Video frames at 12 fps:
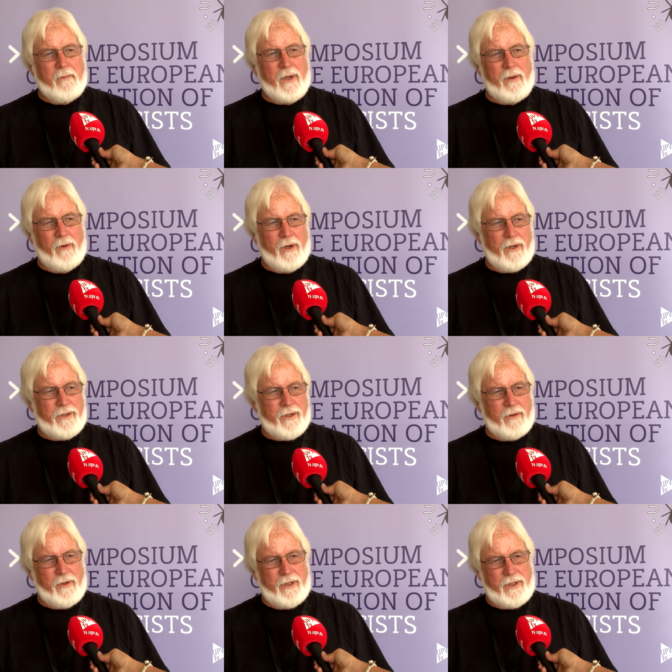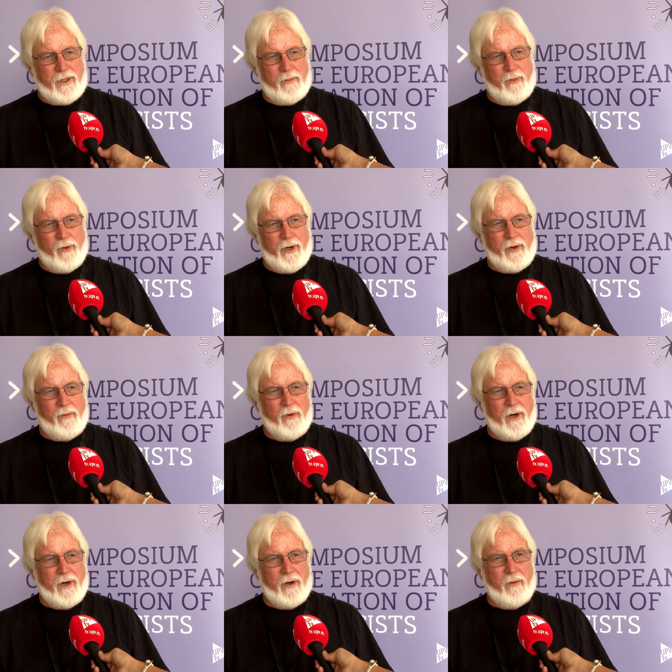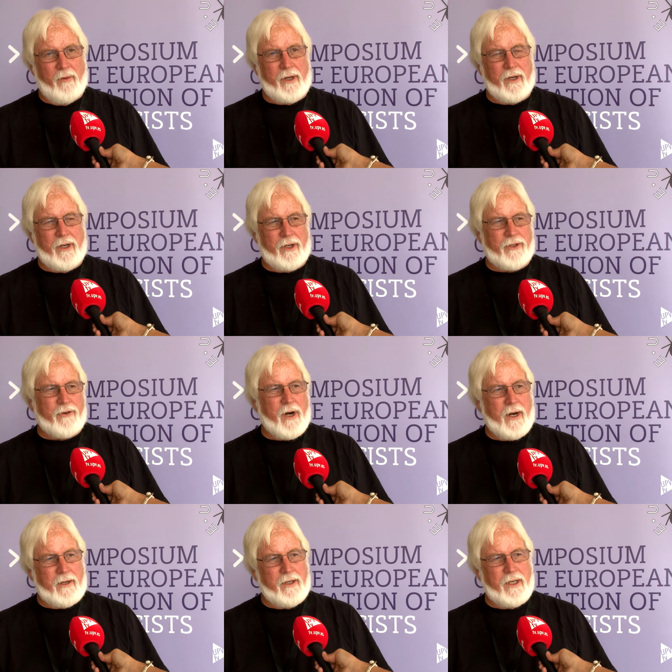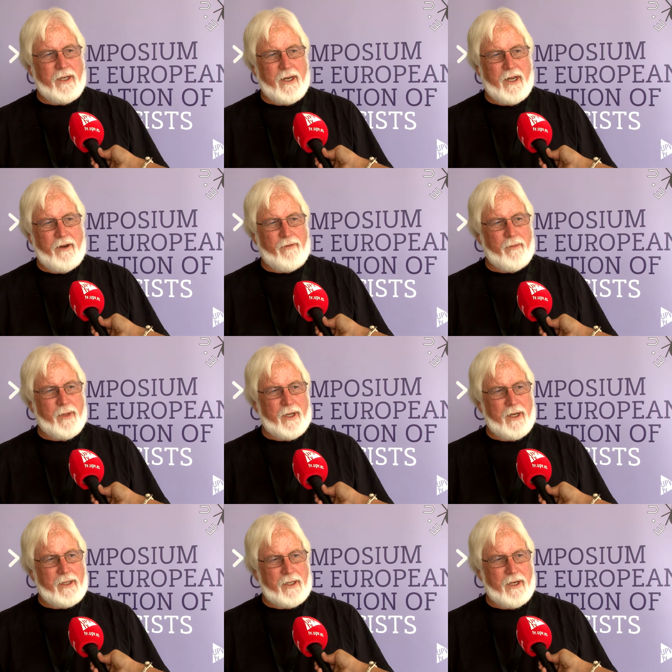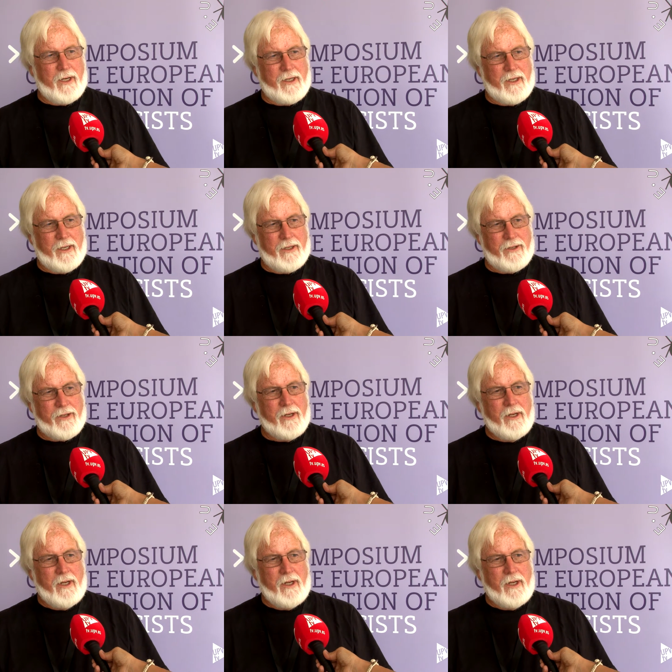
But we're also reaching the point where we can extract DNA from the gut contents